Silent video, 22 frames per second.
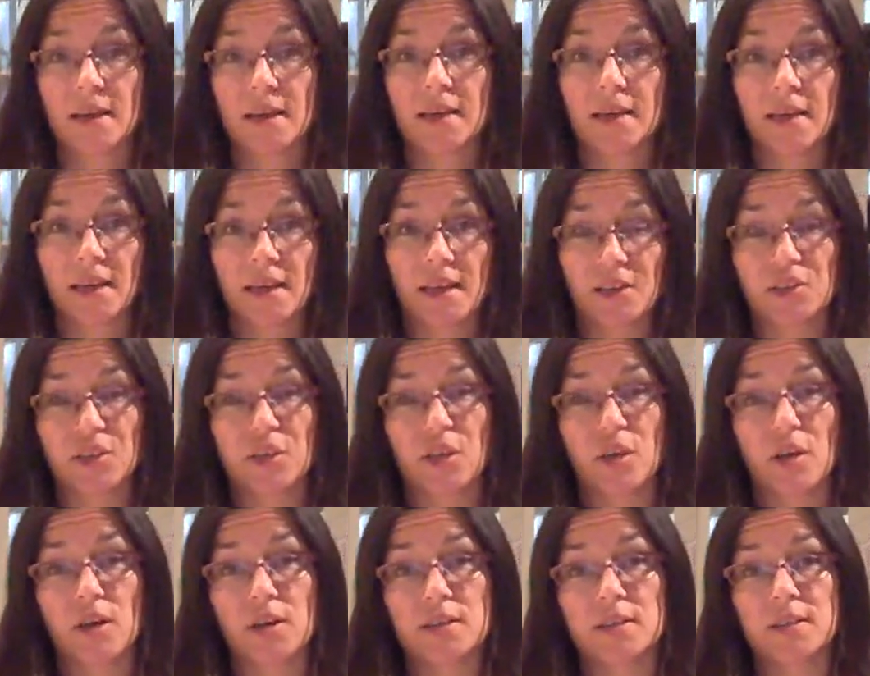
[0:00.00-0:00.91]
It can actually
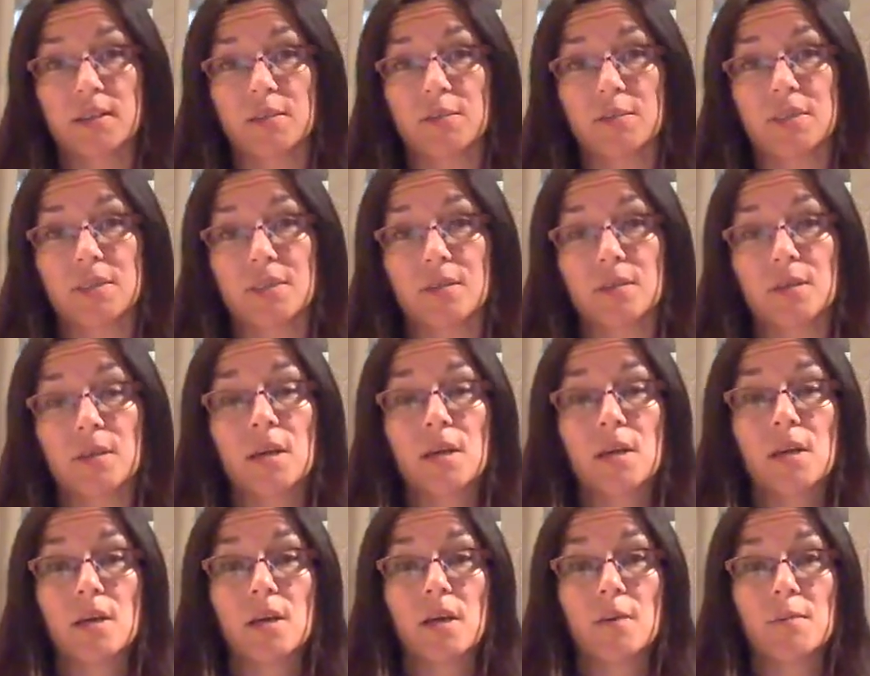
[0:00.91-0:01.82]
cause them to
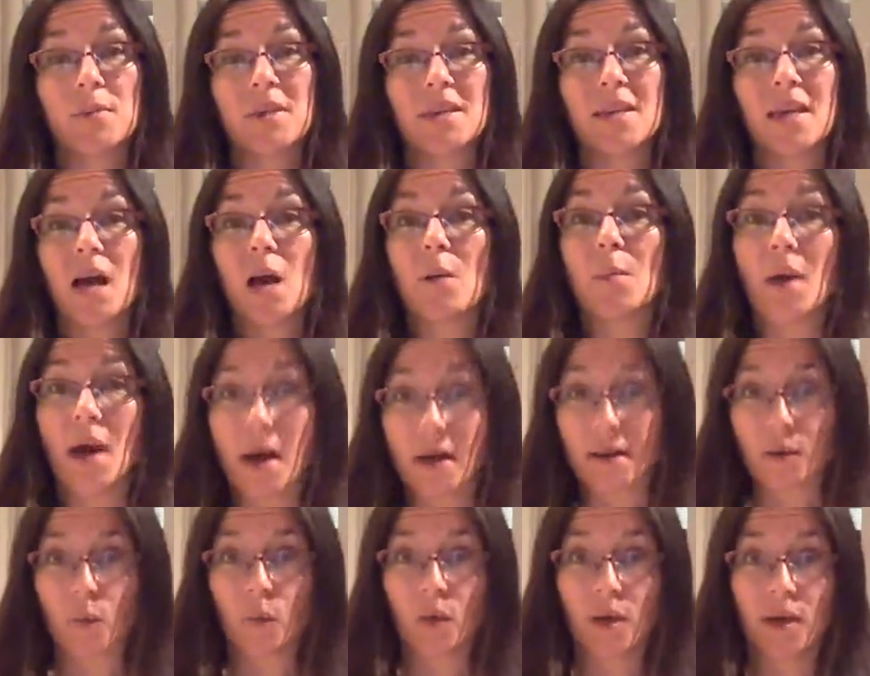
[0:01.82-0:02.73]
become
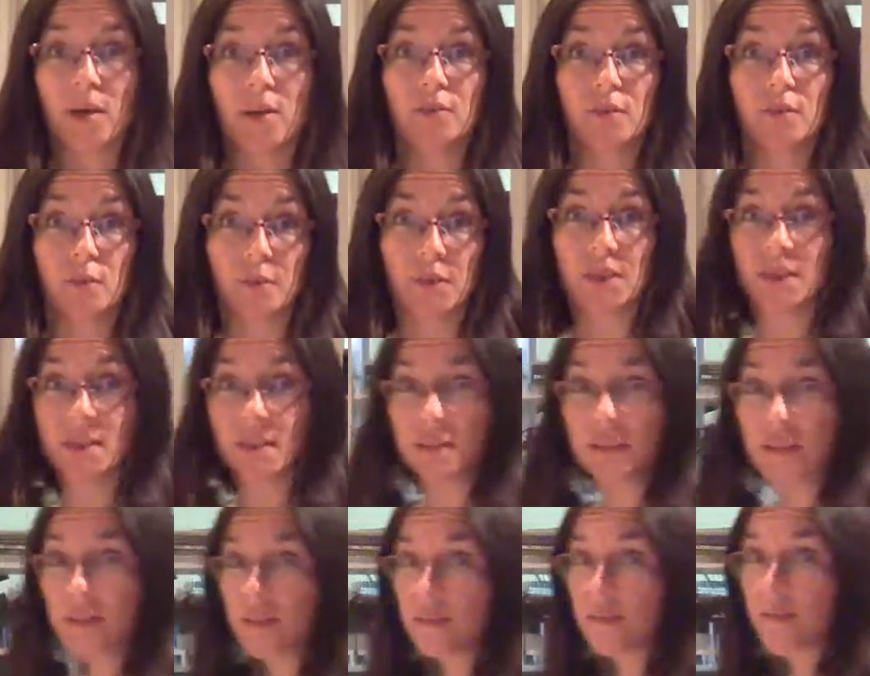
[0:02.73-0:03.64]
unwell from the
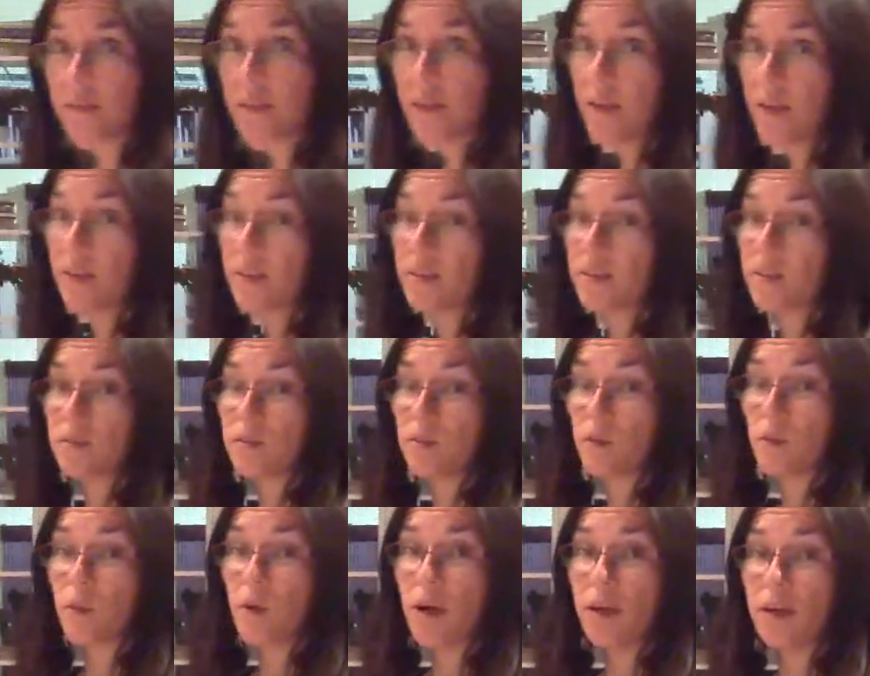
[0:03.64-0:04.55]
cleanse, okay? Because
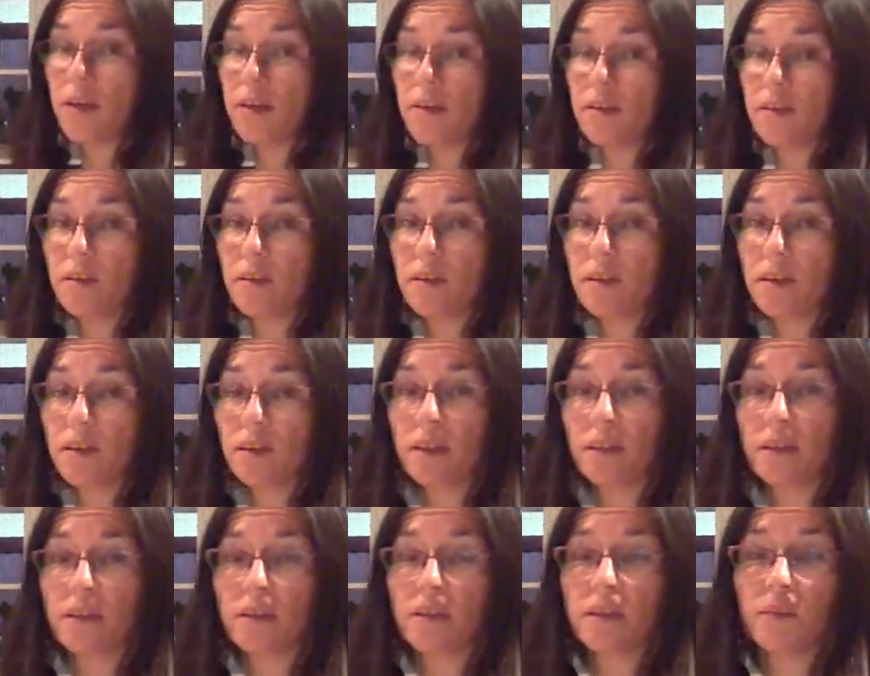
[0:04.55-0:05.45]
your body,
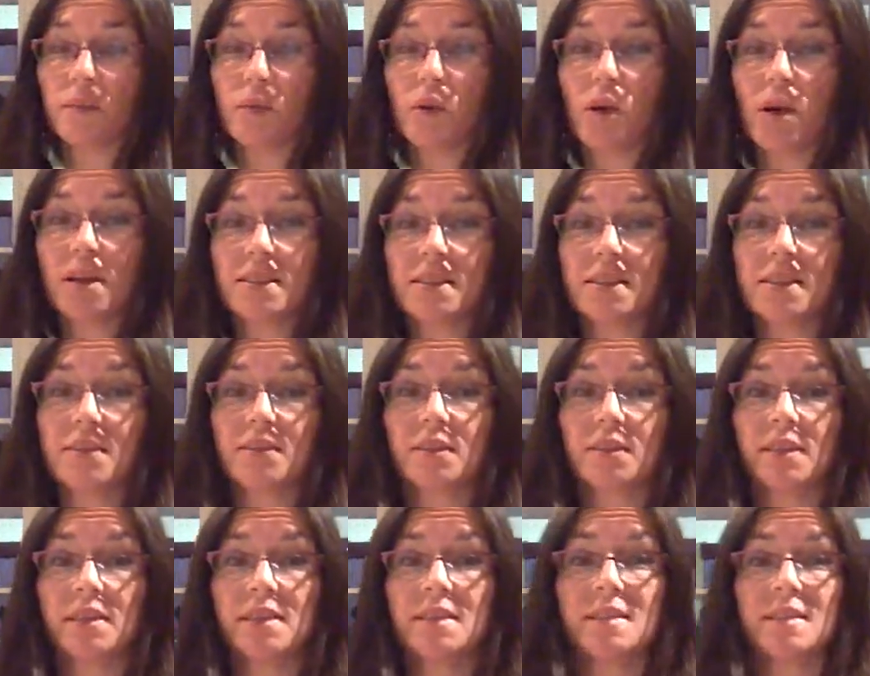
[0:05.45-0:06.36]
the process of
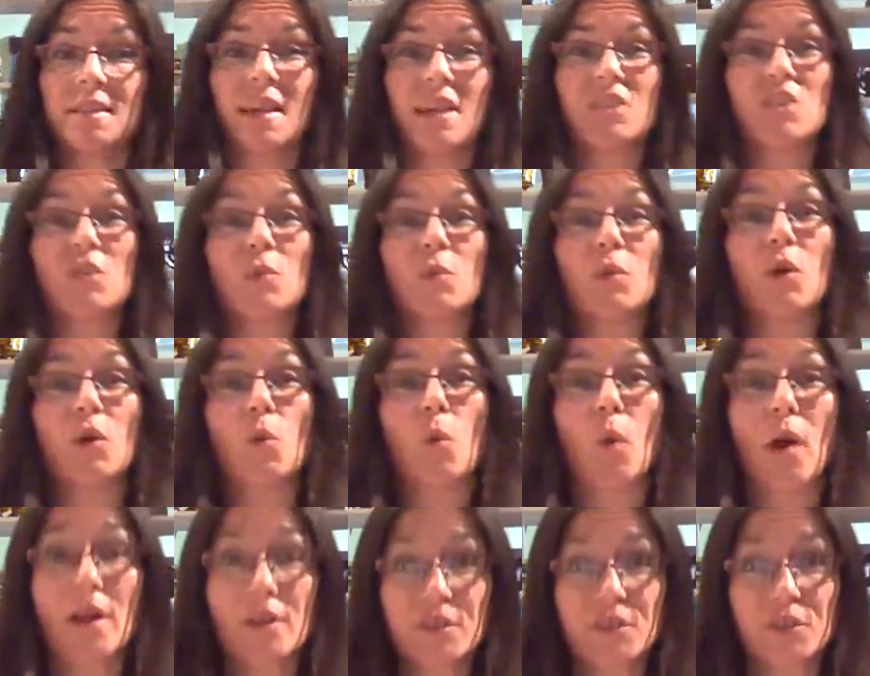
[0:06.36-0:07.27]
cleansing actually
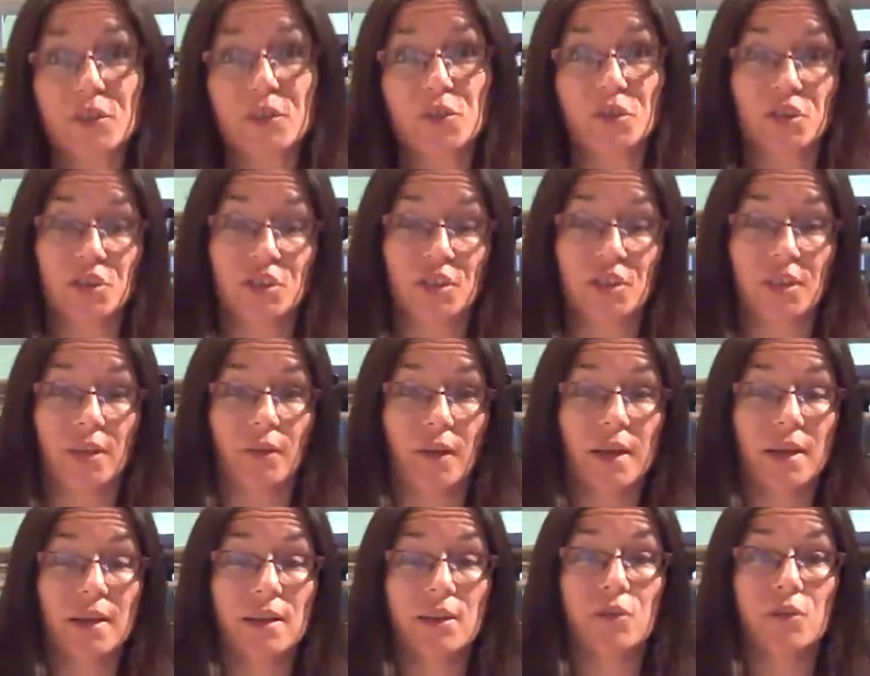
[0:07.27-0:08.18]
requires nutrition, right?
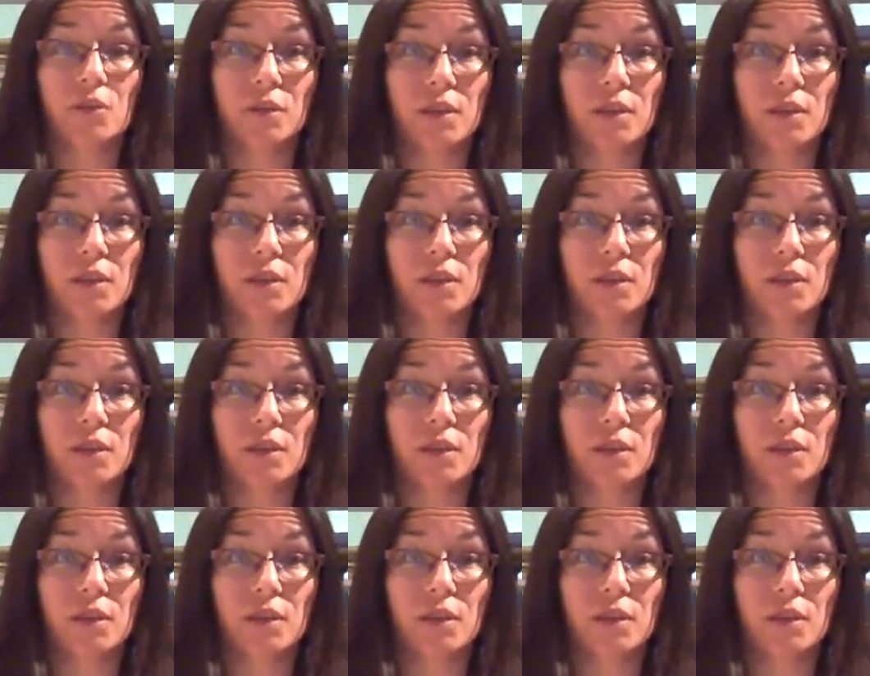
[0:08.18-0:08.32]
Because your